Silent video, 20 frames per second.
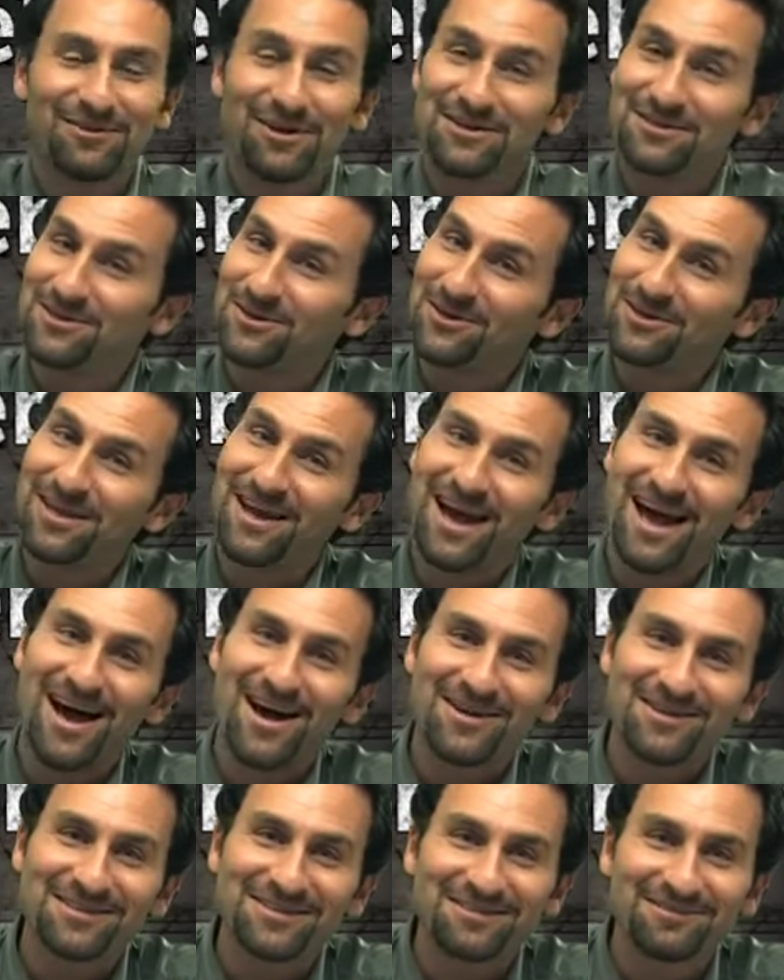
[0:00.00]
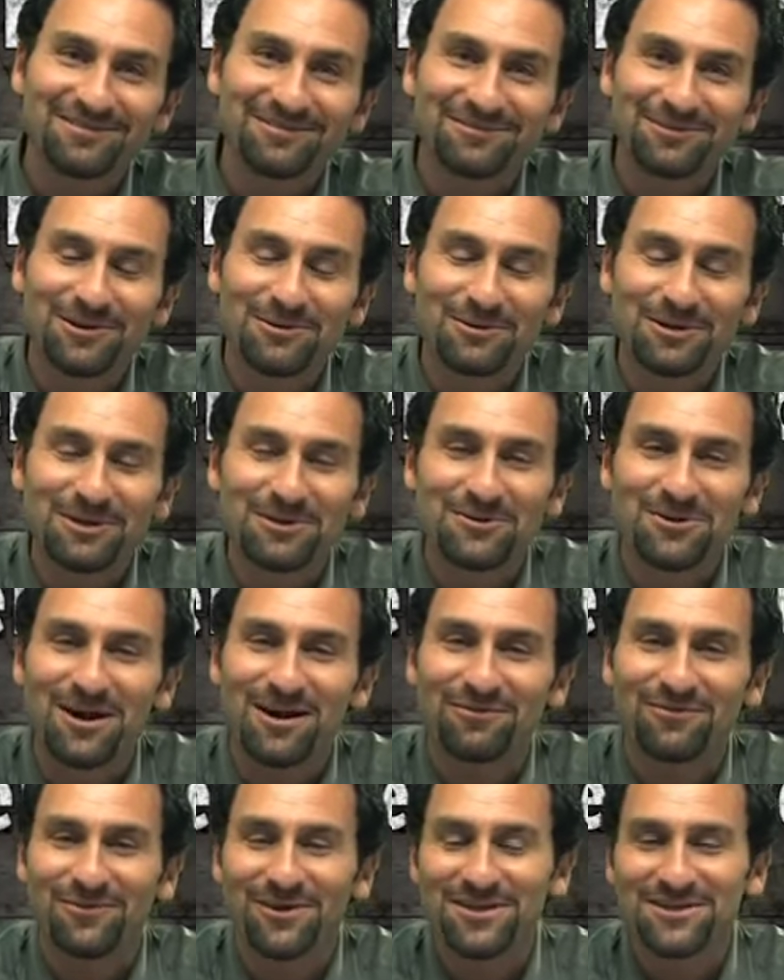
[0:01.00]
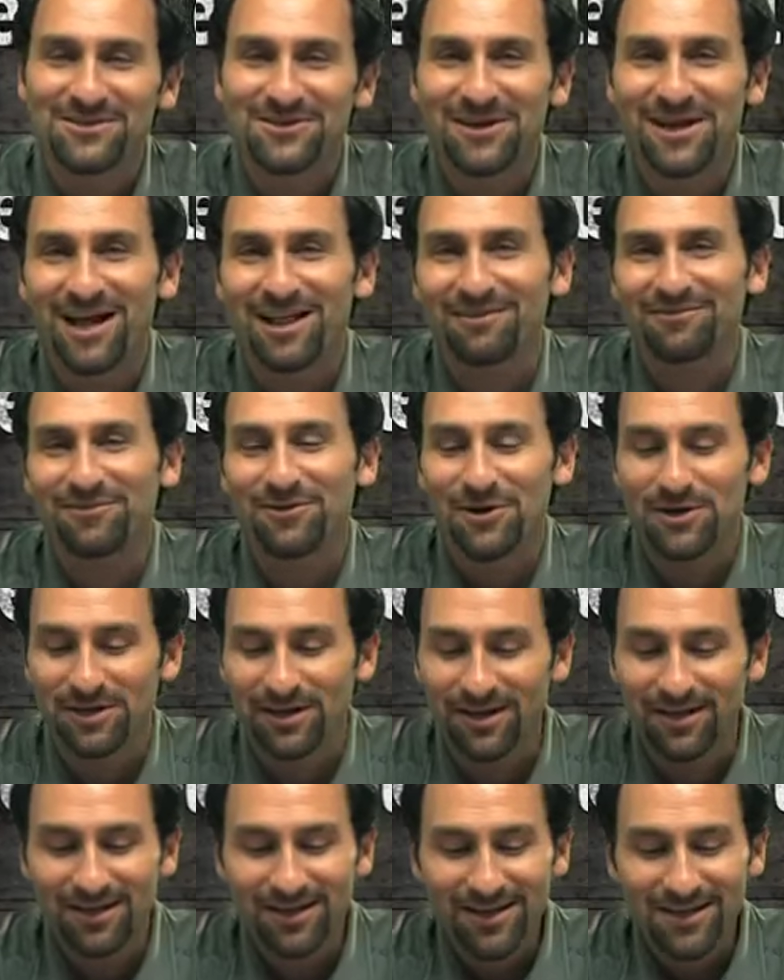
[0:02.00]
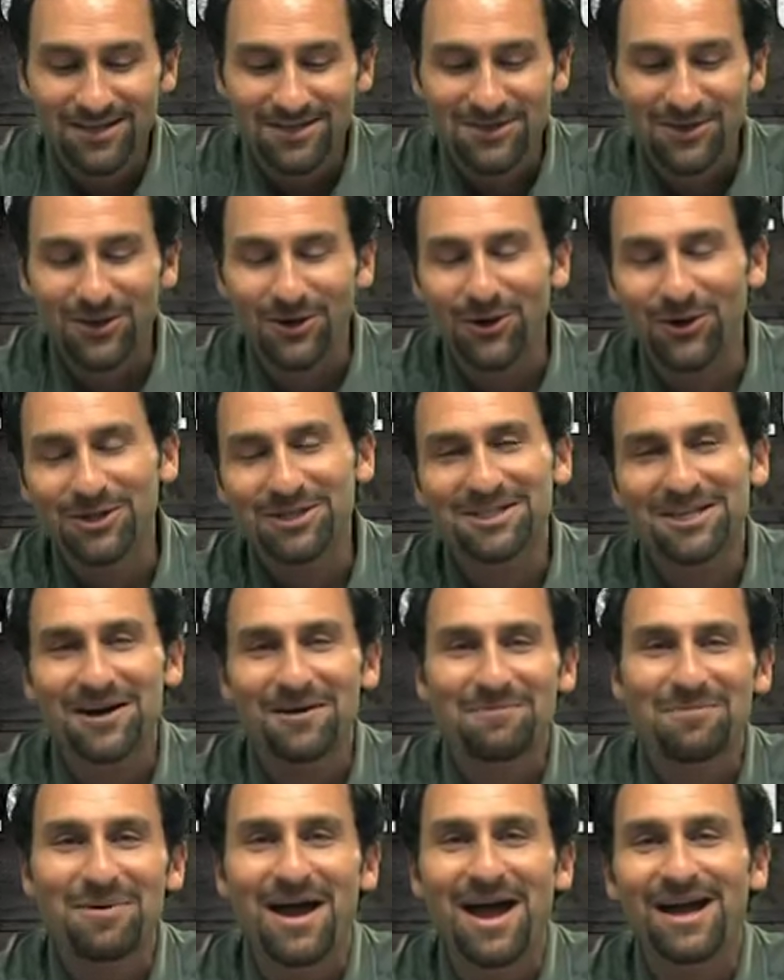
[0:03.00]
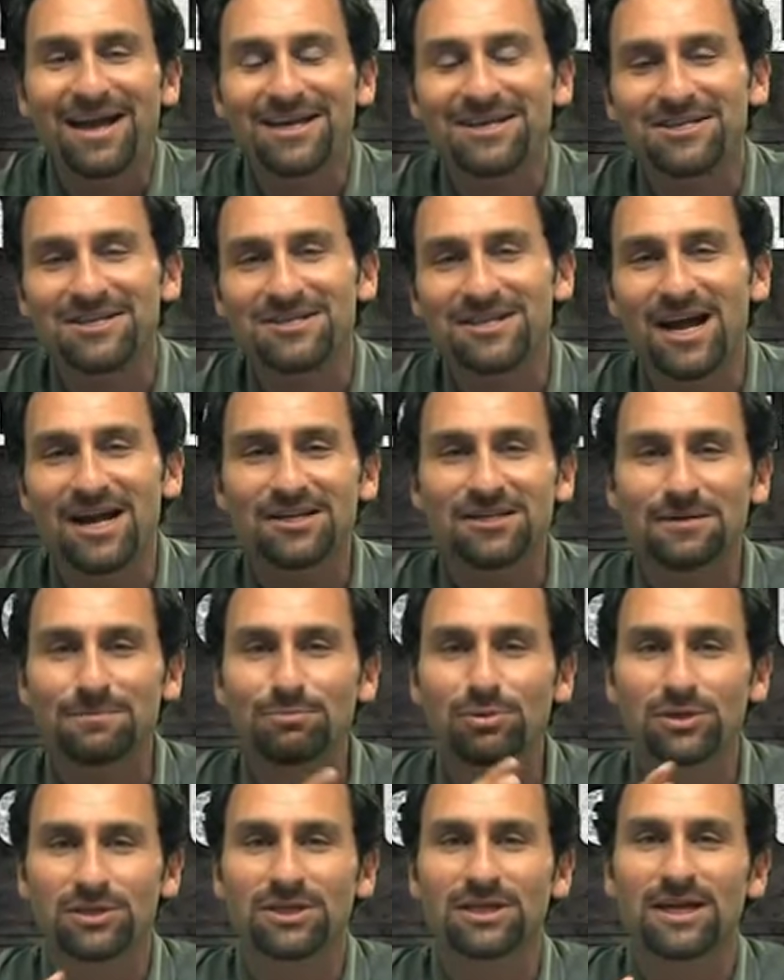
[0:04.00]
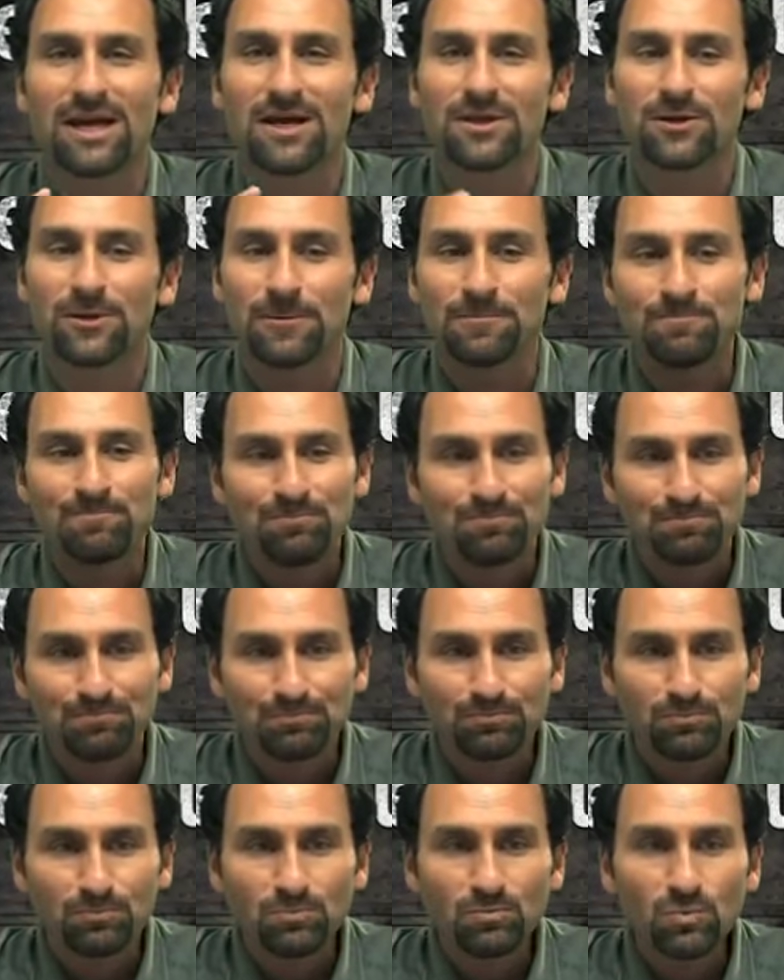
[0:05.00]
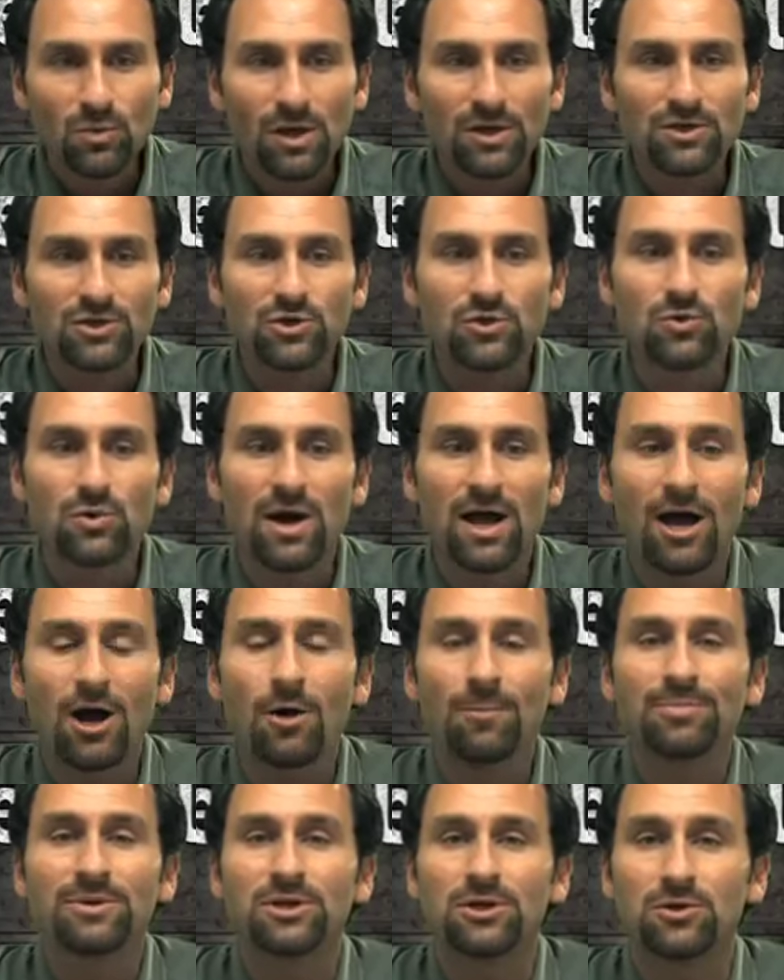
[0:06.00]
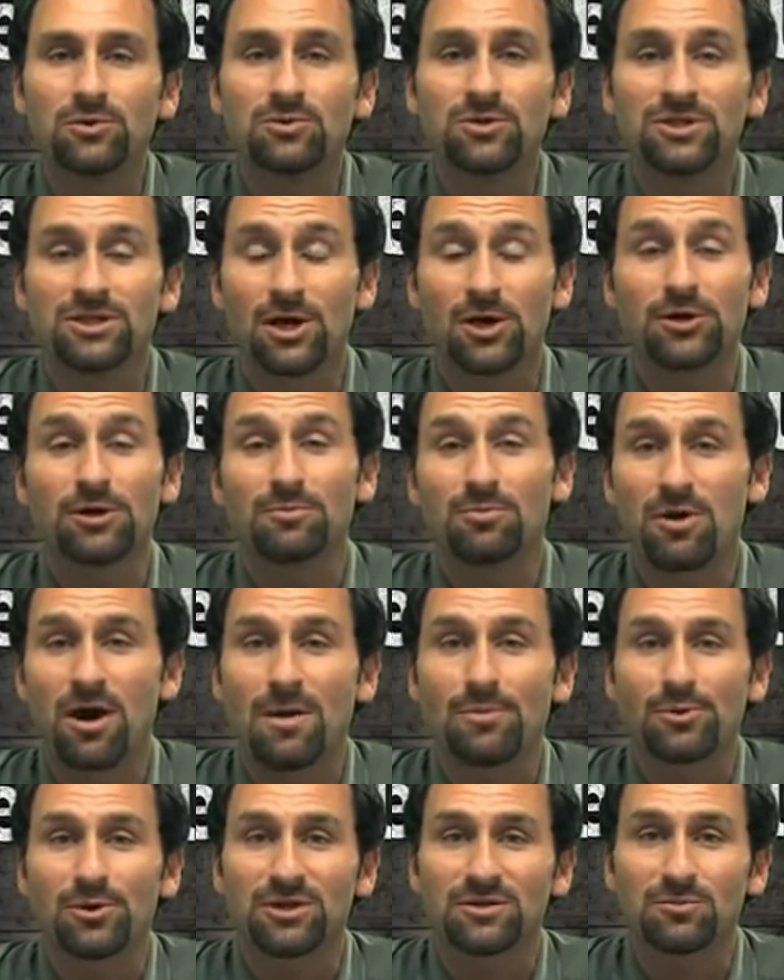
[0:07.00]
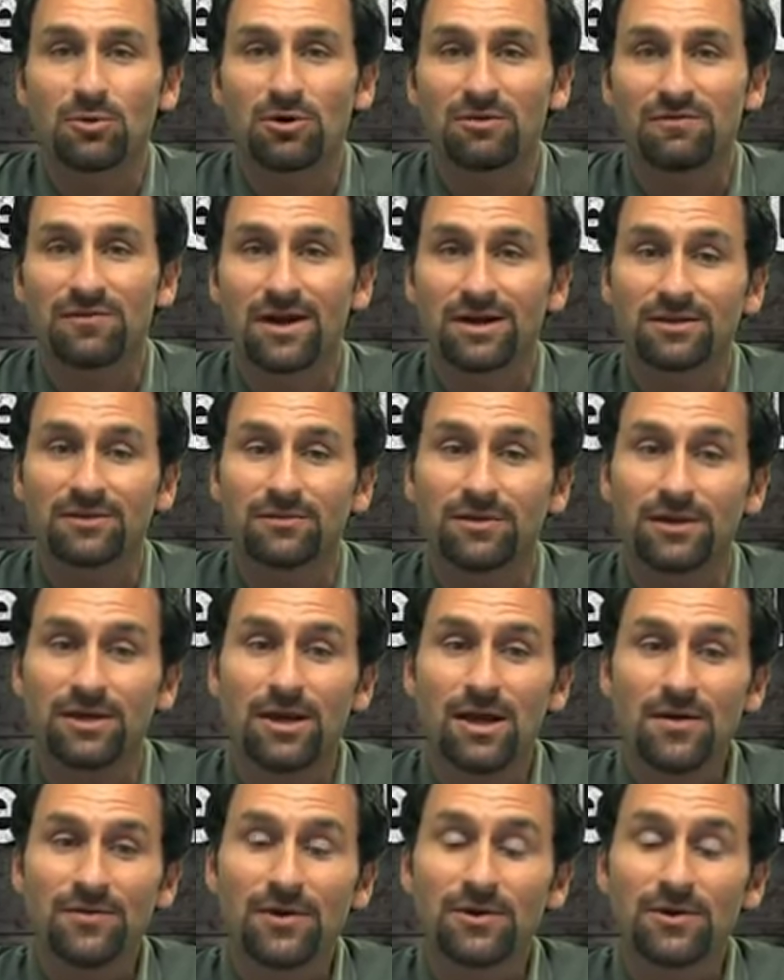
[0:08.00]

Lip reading: Fresno in the house, where we grew up, Fresno, California. So a wholesale package is actually put together to help you sell your properties more effectively.